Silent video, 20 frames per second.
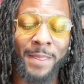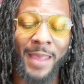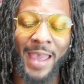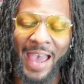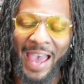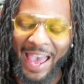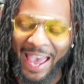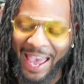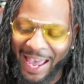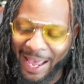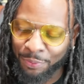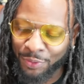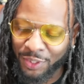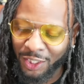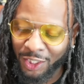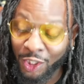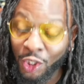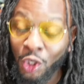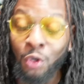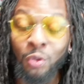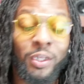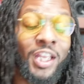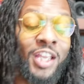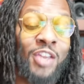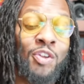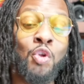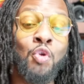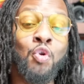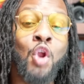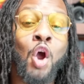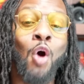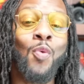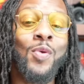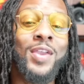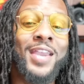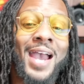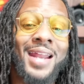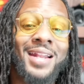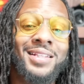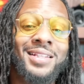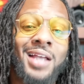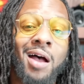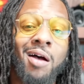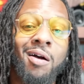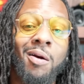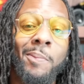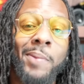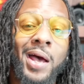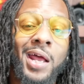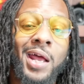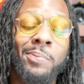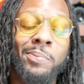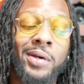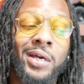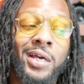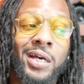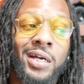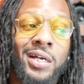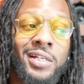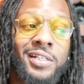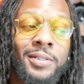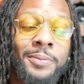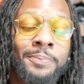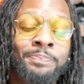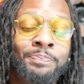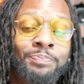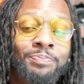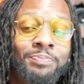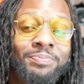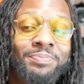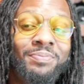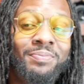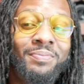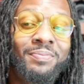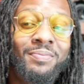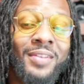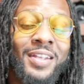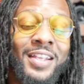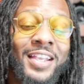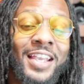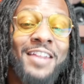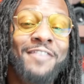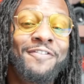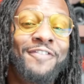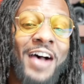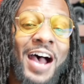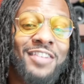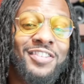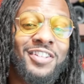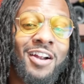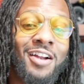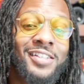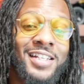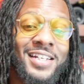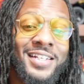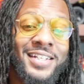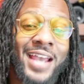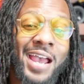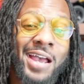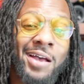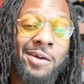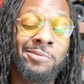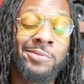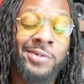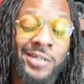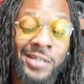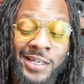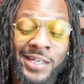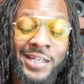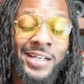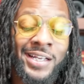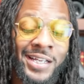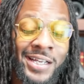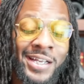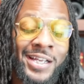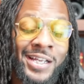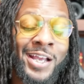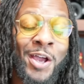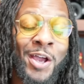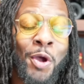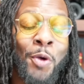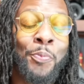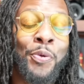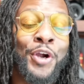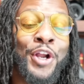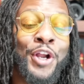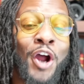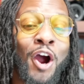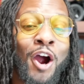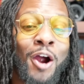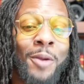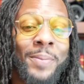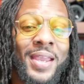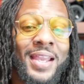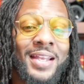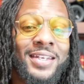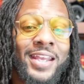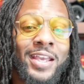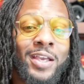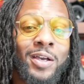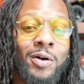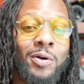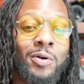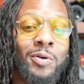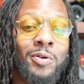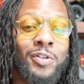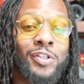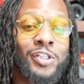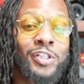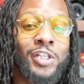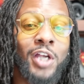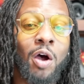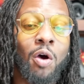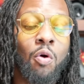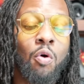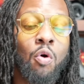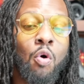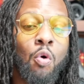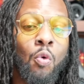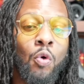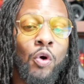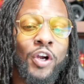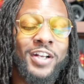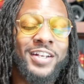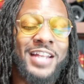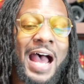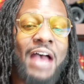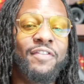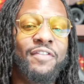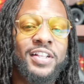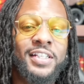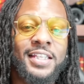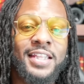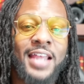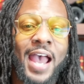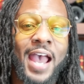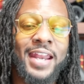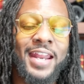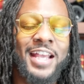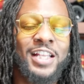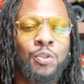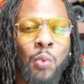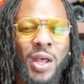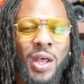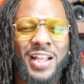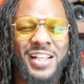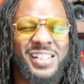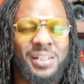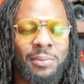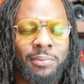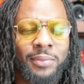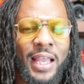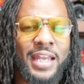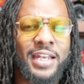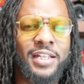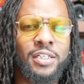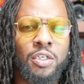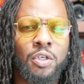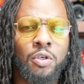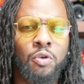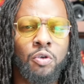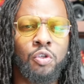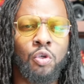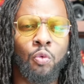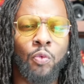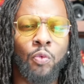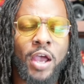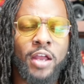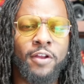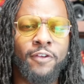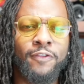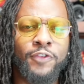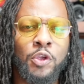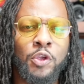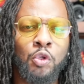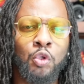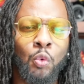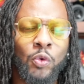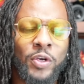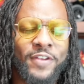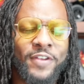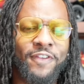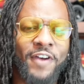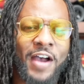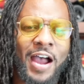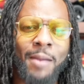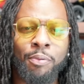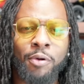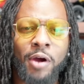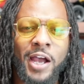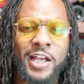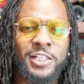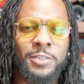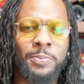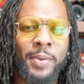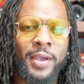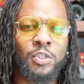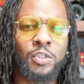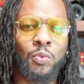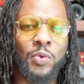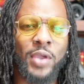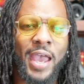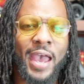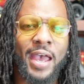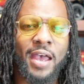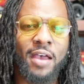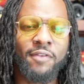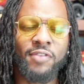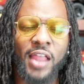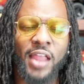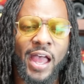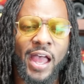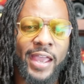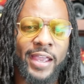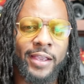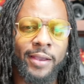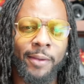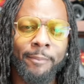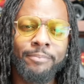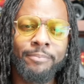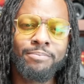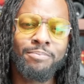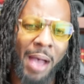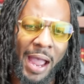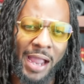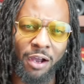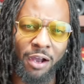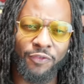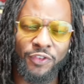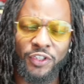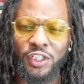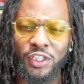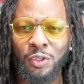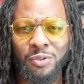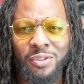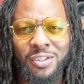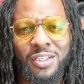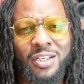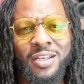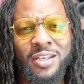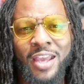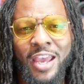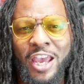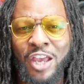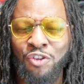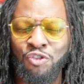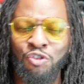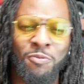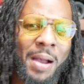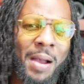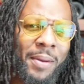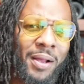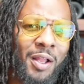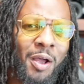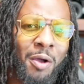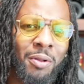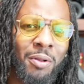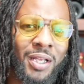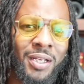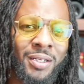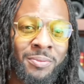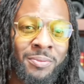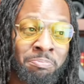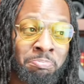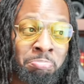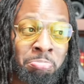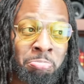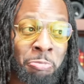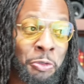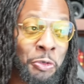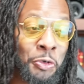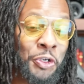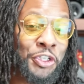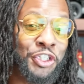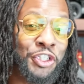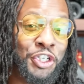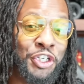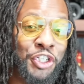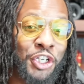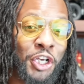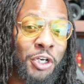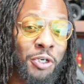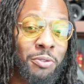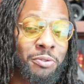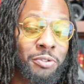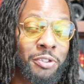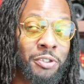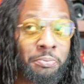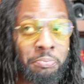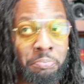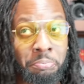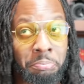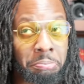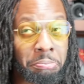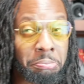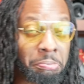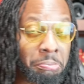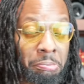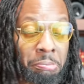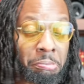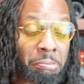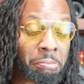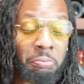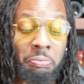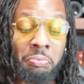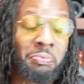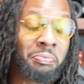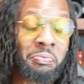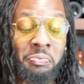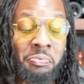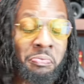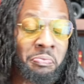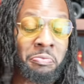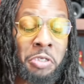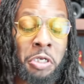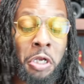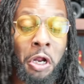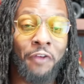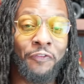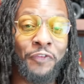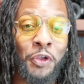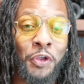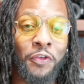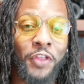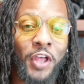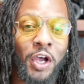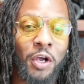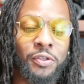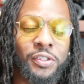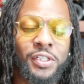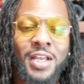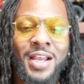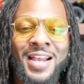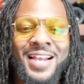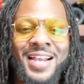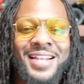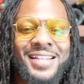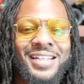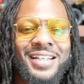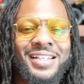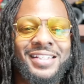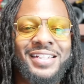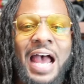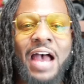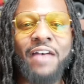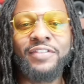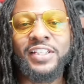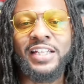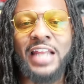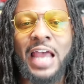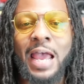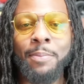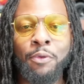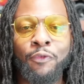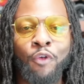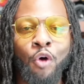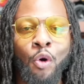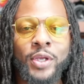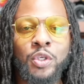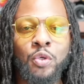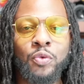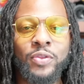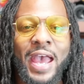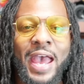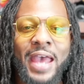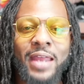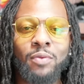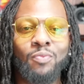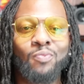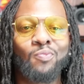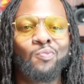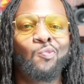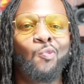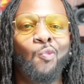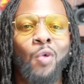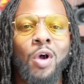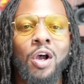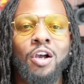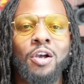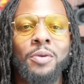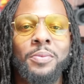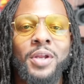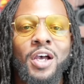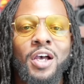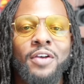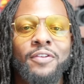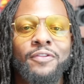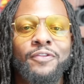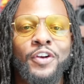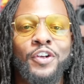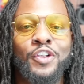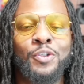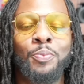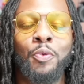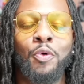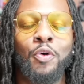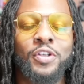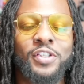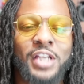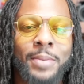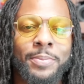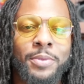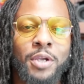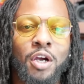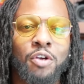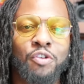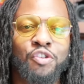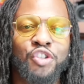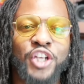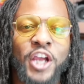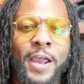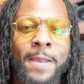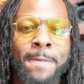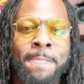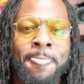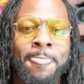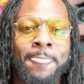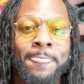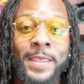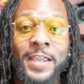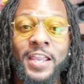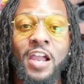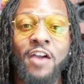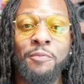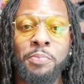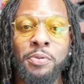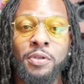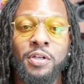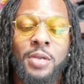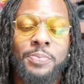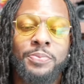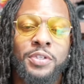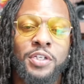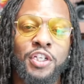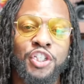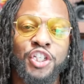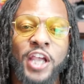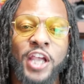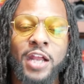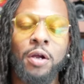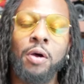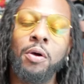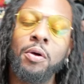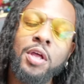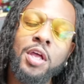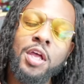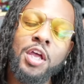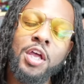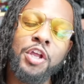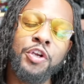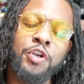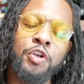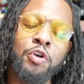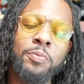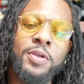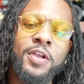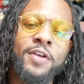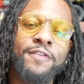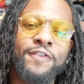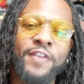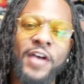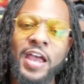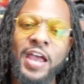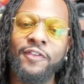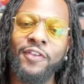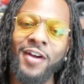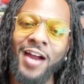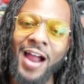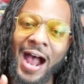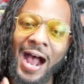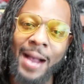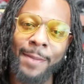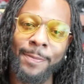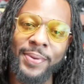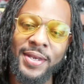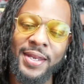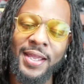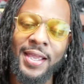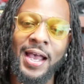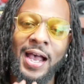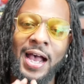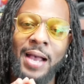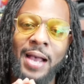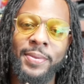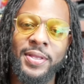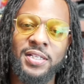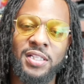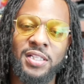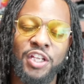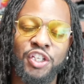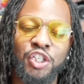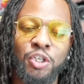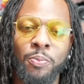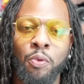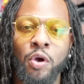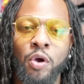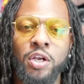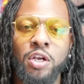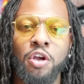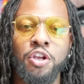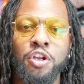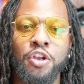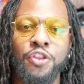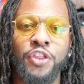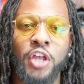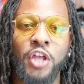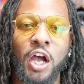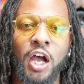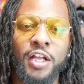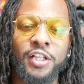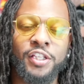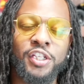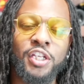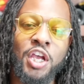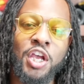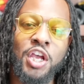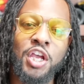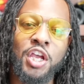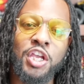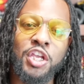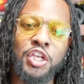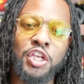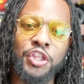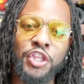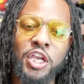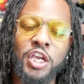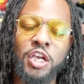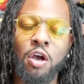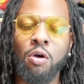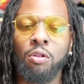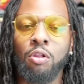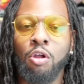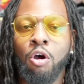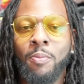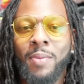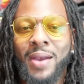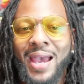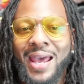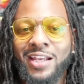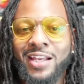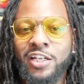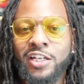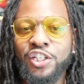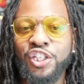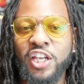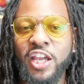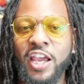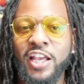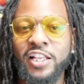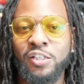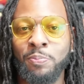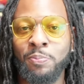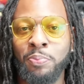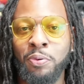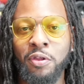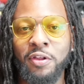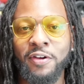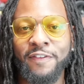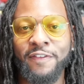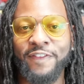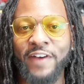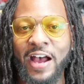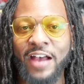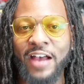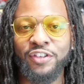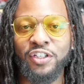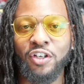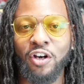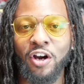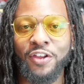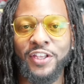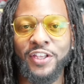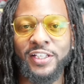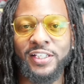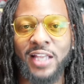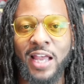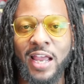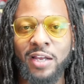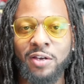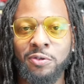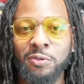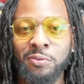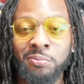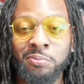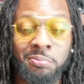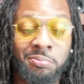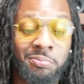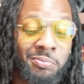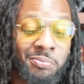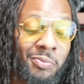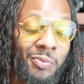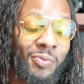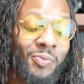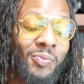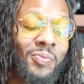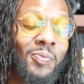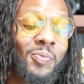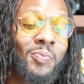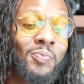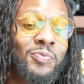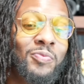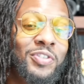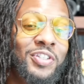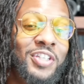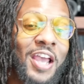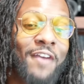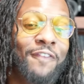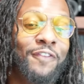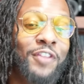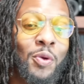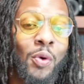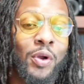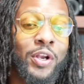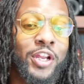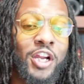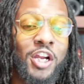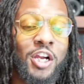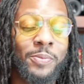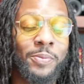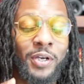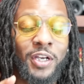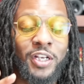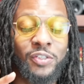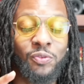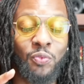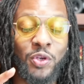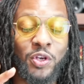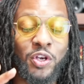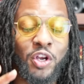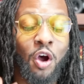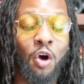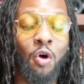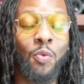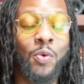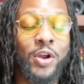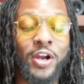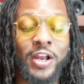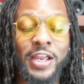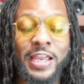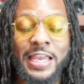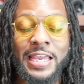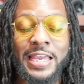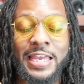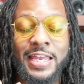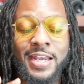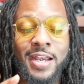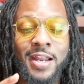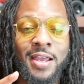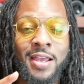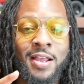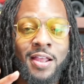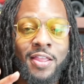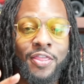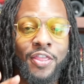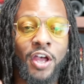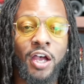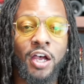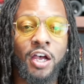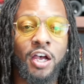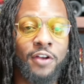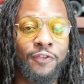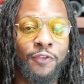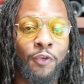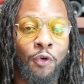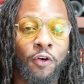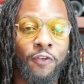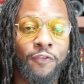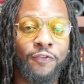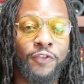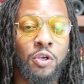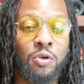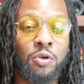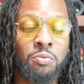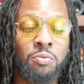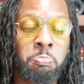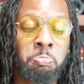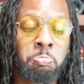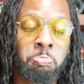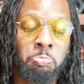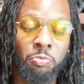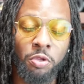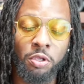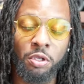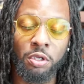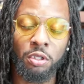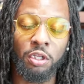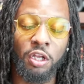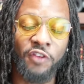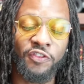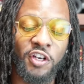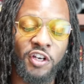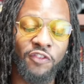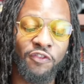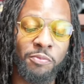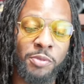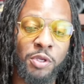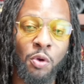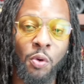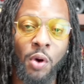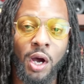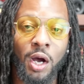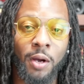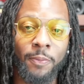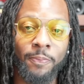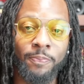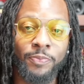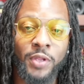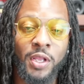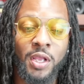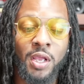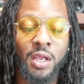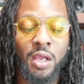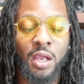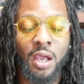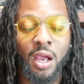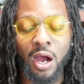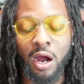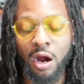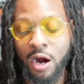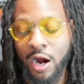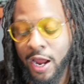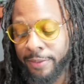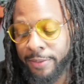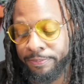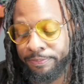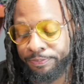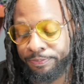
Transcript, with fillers: Absolutely. You know we got to talk about it because getting five stars in town, pretty darn big deal. So we're going to dive into that as well as some latest news around a few twenty-five prospects we have, like Michael Fasusi, Andrew Babalola, Christian Jones, you know, a few of those. So let's dive into that. Before we do that, welcome to Unfair Sports. I'm your host, Jay. Thank y'all for pulling up to the channel. Do me a favor, hop in the comments, let your boy know your thoughts. You think Oklahoma got a good chance of pulling a five-star this cycle? Definitely want to hear it because we know we're in the hunt for a few. Love to hear from you all. All right.